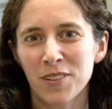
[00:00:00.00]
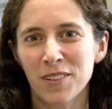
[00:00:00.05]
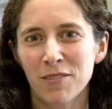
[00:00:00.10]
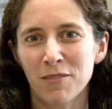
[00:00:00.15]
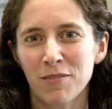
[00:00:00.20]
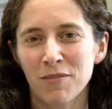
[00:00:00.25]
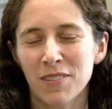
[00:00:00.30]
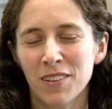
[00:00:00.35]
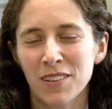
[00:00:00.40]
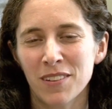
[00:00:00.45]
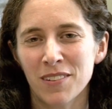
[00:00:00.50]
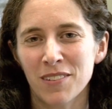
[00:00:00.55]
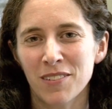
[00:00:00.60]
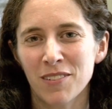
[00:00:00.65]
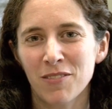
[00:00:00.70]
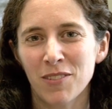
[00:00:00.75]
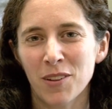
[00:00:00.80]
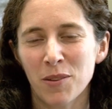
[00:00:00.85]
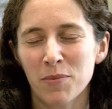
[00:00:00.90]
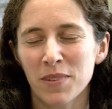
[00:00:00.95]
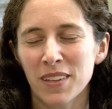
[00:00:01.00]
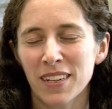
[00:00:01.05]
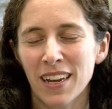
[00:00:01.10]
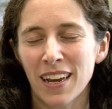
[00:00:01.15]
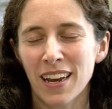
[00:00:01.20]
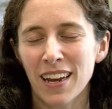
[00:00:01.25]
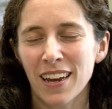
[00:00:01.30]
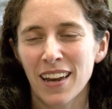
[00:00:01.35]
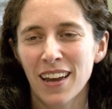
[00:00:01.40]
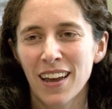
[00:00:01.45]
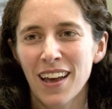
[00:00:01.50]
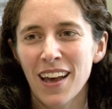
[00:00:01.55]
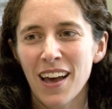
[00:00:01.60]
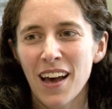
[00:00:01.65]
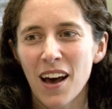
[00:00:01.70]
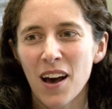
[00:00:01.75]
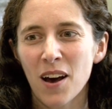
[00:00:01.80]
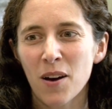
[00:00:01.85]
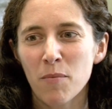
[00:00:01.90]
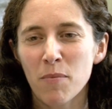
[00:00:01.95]
to, to film today,
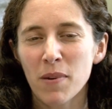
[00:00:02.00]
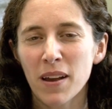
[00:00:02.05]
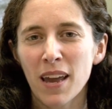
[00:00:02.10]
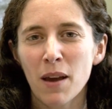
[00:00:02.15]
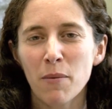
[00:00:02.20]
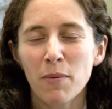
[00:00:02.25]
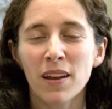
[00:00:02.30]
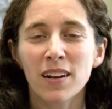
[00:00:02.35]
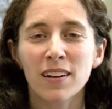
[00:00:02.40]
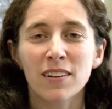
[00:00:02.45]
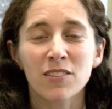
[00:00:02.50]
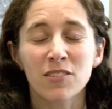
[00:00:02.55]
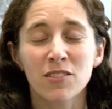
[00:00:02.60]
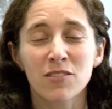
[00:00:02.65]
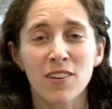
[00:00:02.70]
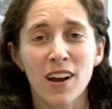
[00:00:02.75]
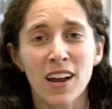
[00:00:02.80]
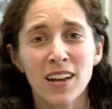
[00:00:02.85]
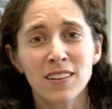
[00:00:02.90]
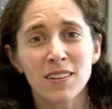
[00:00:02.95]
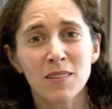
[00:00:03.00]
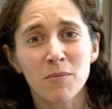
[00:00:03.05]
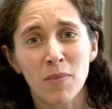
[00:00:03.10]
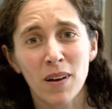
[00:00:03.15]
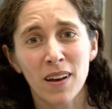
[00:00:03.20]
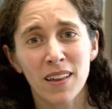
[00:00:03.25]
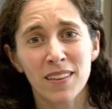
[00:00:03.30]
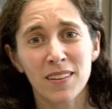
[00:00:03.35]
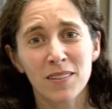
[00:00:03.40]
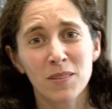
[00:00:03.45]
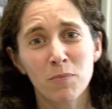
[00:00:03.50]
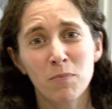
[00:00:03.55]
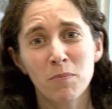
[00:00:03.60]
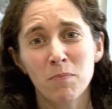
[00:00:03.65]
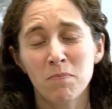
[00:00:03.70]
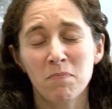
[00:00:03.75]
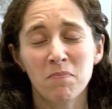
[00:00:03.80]
um, but kept getting distracted by this